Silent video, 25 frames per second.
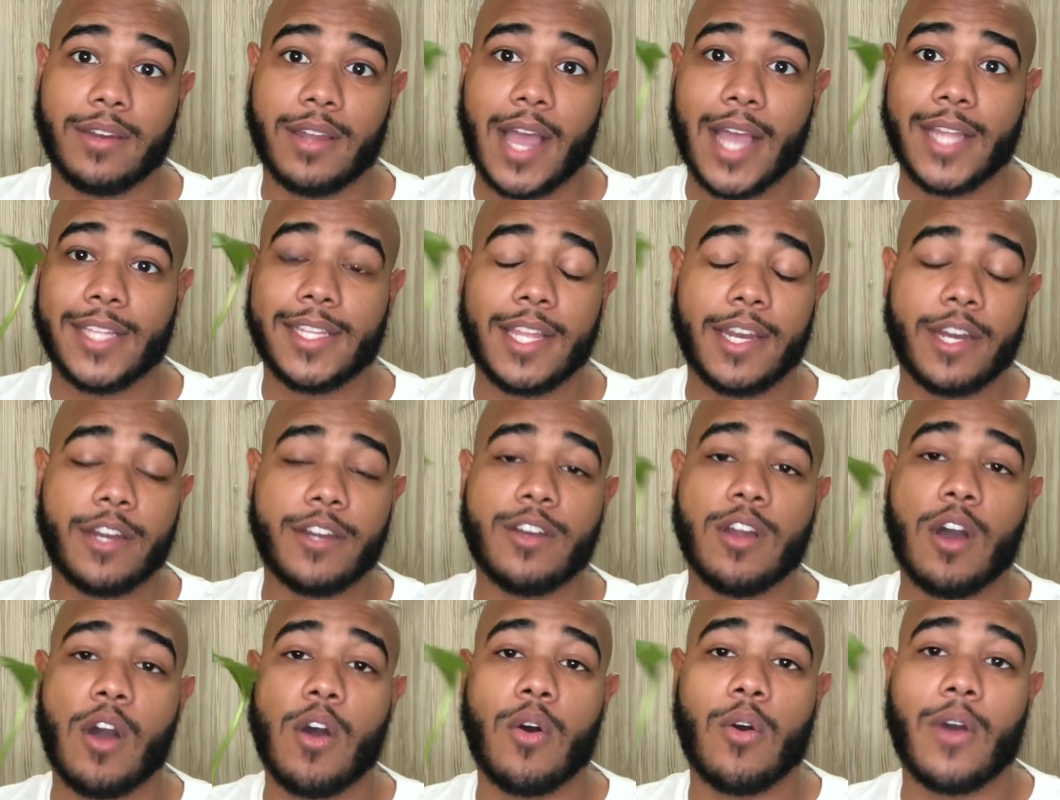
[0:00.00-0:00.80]
I didn't
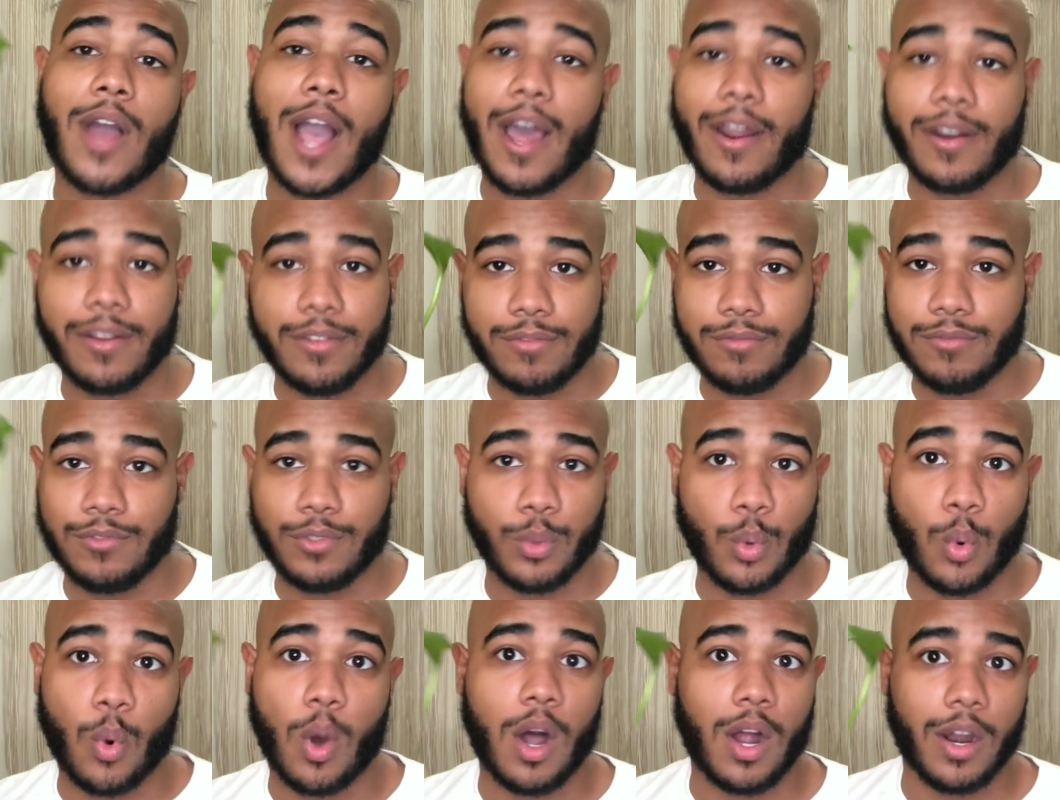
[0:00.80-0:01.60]
know how to
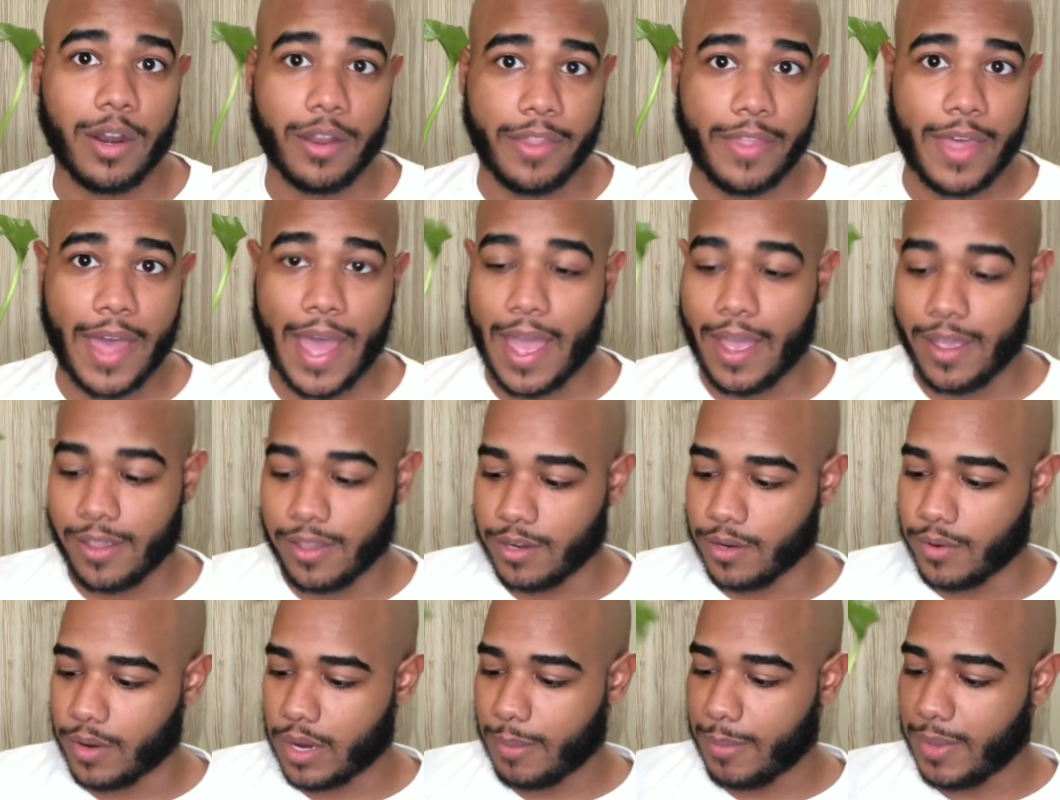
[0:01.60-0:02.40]
do all of that.
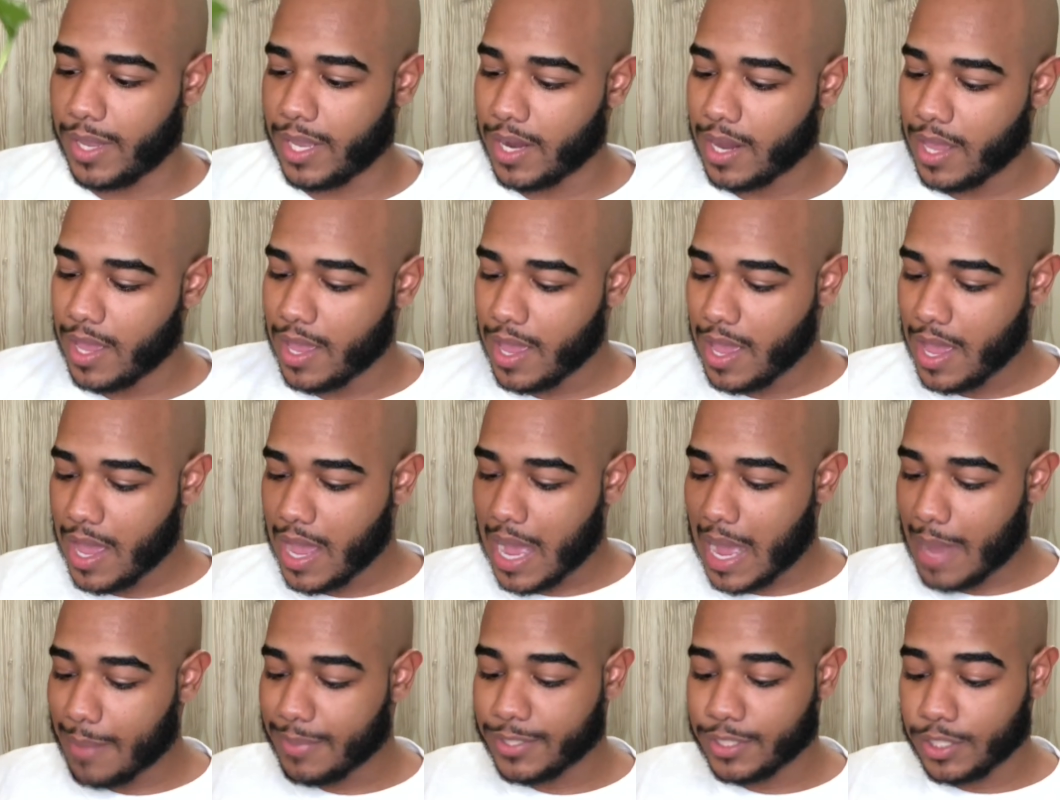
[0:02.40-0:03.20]
You know what I mean?
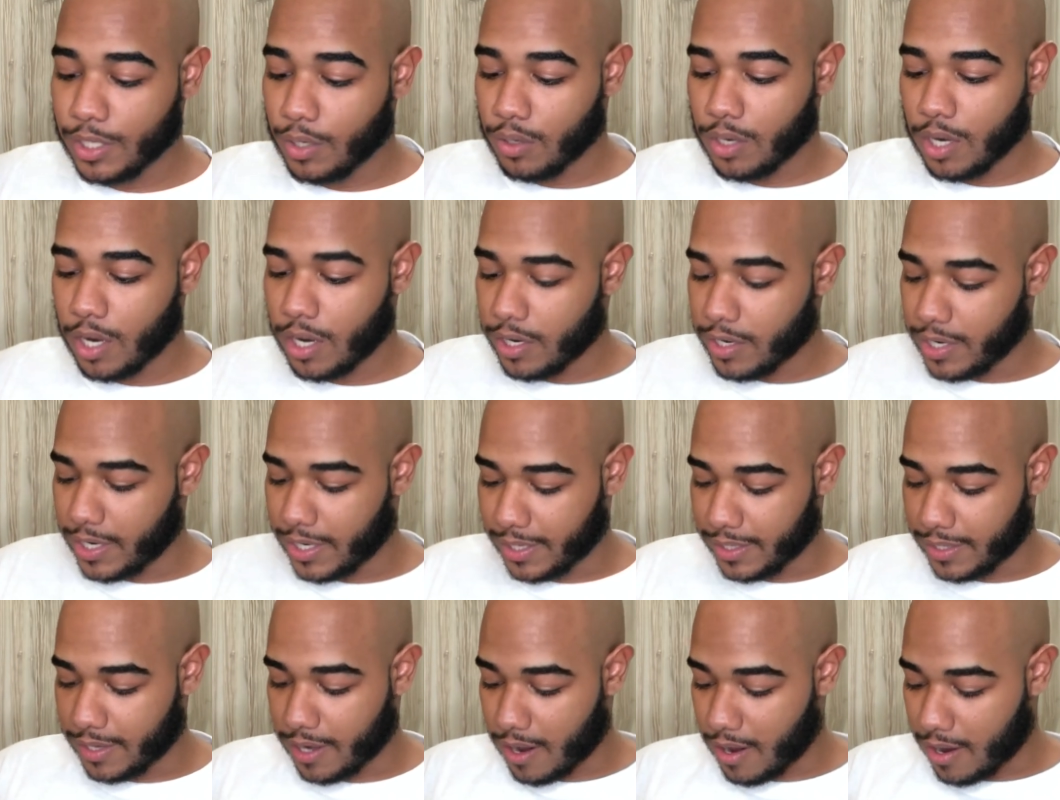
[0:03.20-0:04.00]
I'm still
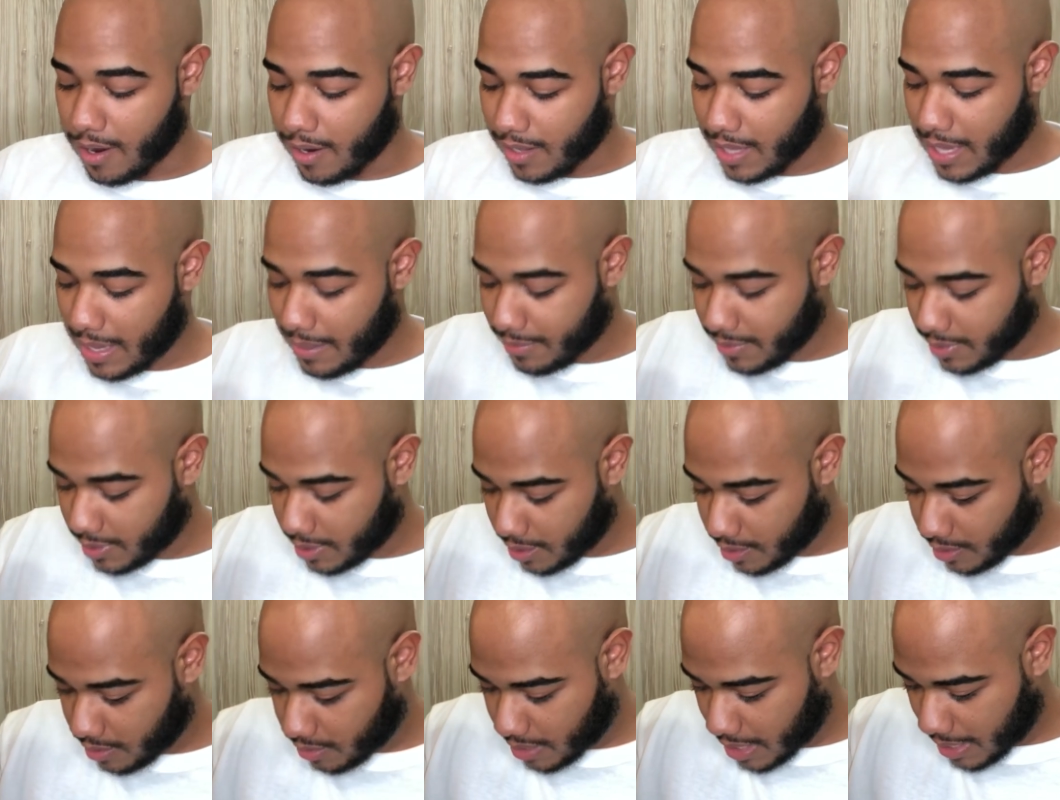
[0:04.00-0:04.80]
learning, y'all. I'm
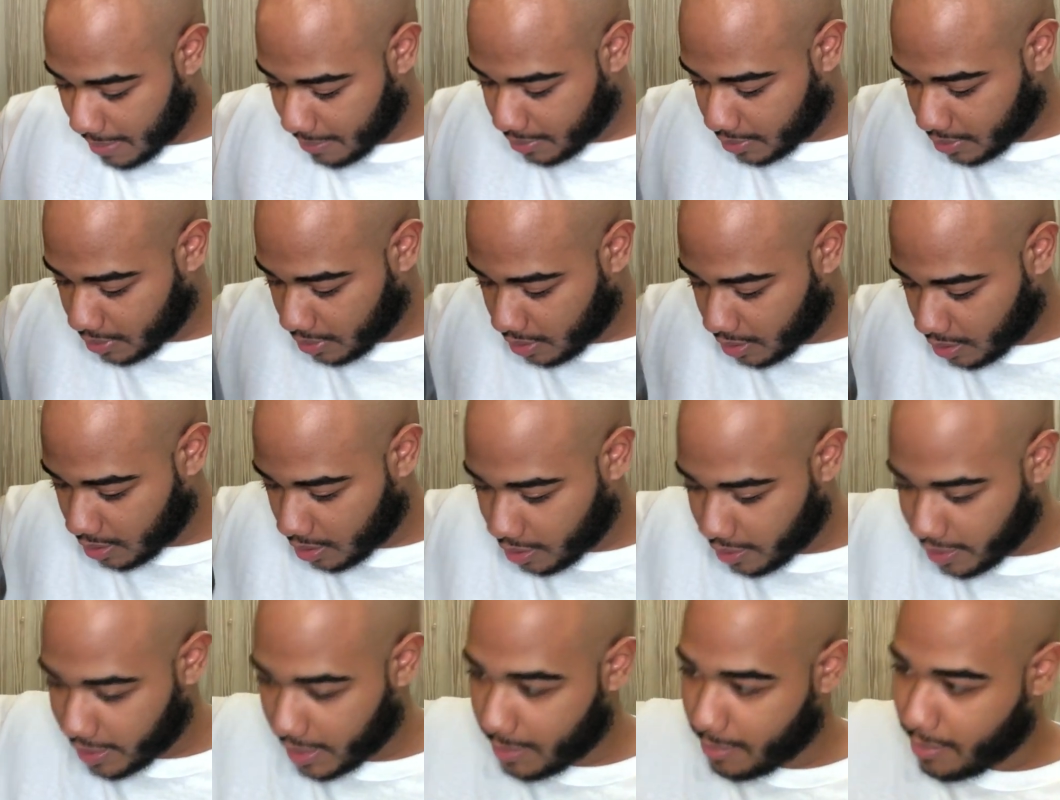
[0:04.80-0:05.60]
still a
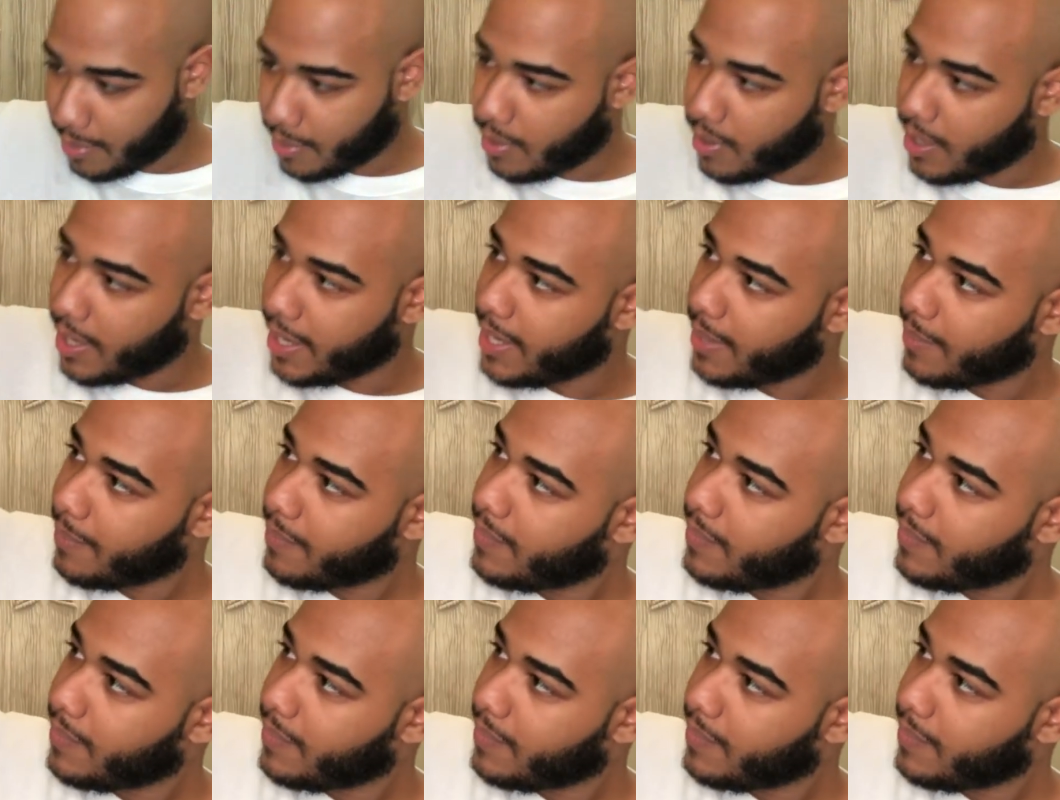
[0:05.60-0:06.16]
learning boy.